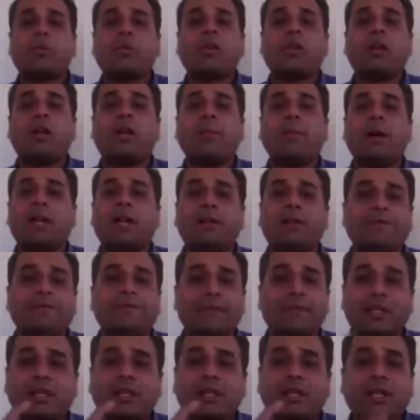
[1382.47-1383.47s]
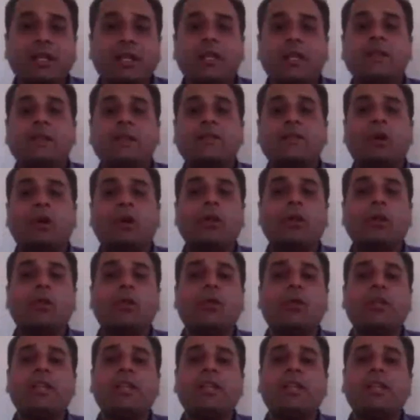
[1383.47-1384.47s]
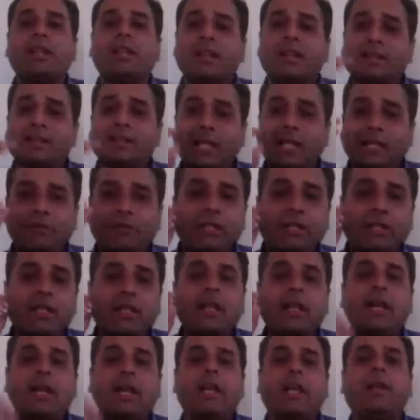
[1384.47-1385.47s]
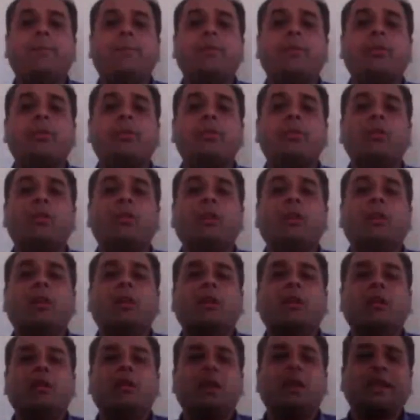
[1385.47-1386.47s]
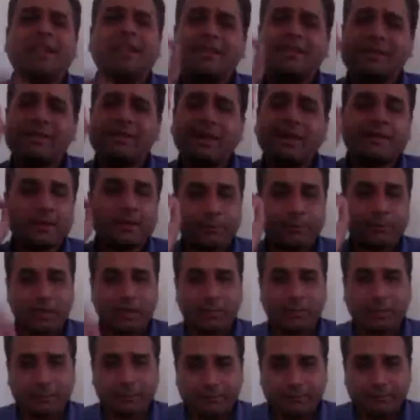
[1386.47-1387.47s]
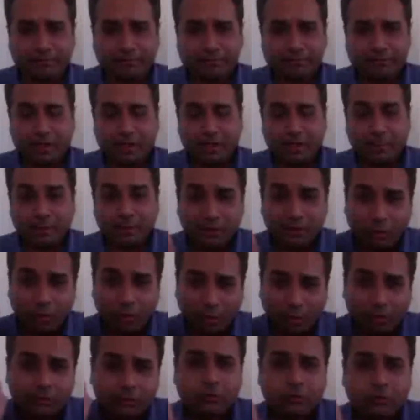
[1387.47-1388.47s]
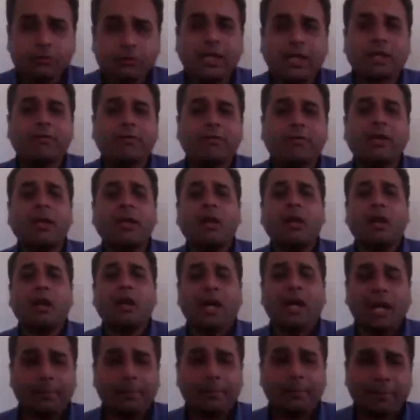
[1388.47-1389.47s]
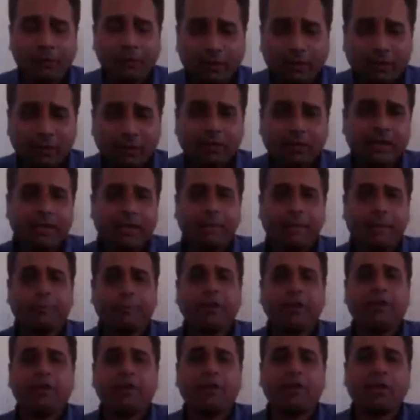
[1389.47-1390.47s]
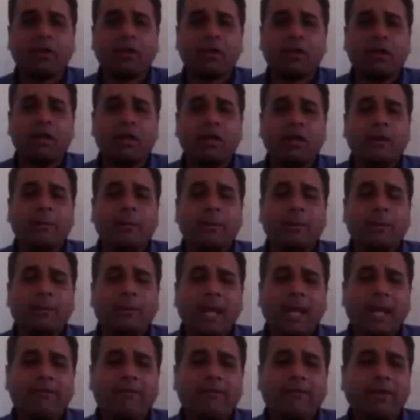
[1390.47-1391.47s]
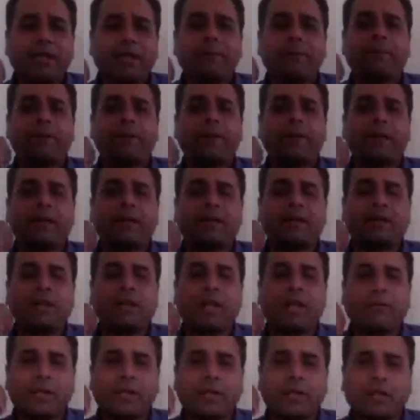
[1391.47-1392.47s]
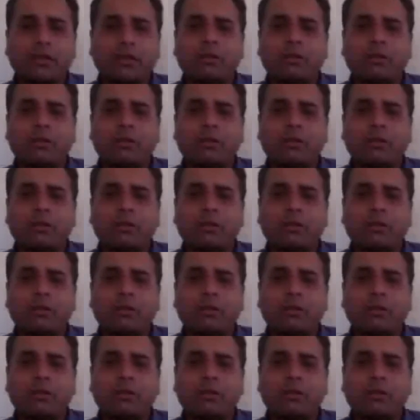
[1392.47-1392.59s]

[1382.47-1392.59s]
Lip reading: The best program I feel is not only that will help you reach the simillimum, but also that will help you learn and empower your every